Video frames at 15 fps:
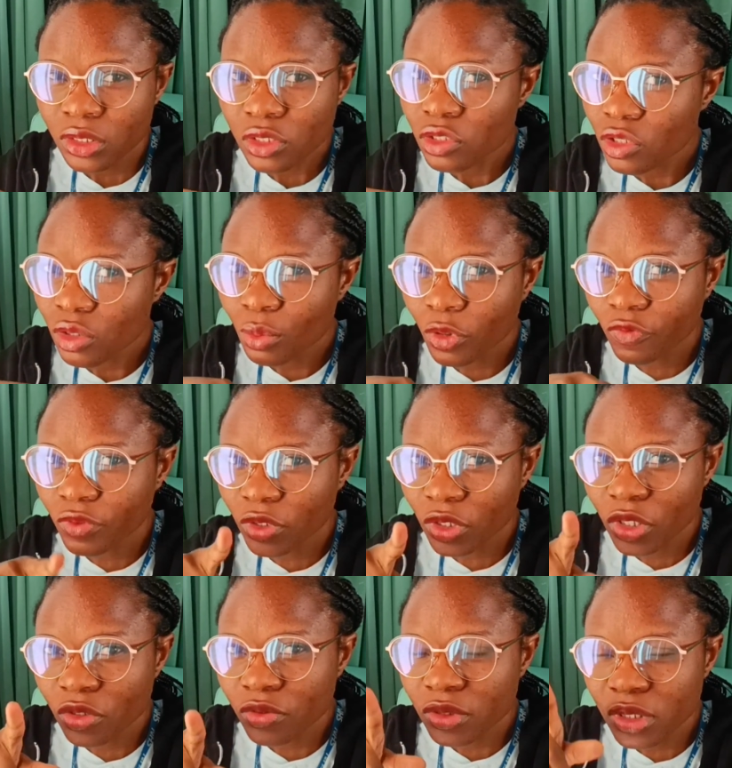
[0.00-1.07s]
Some of the
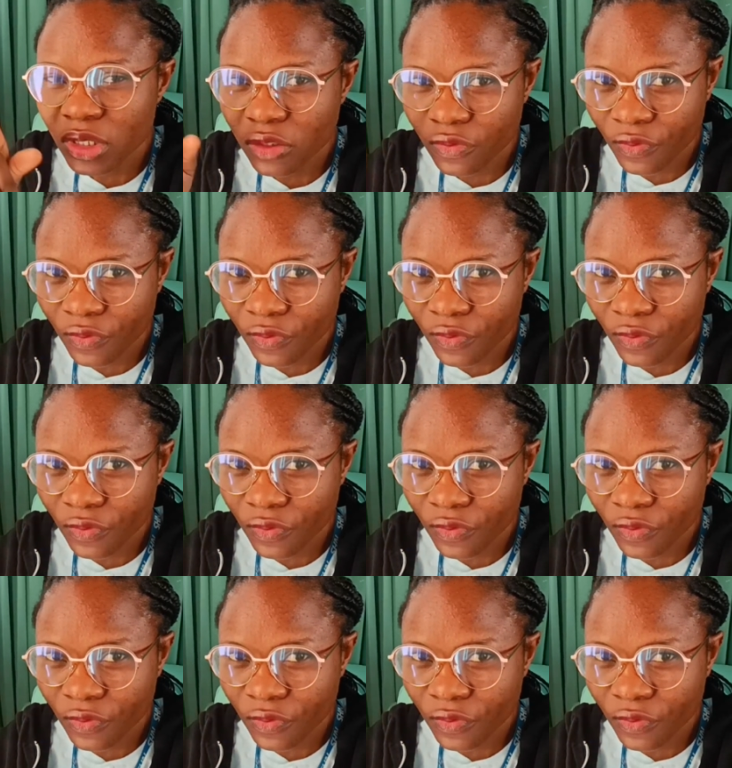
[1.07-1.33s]
QCs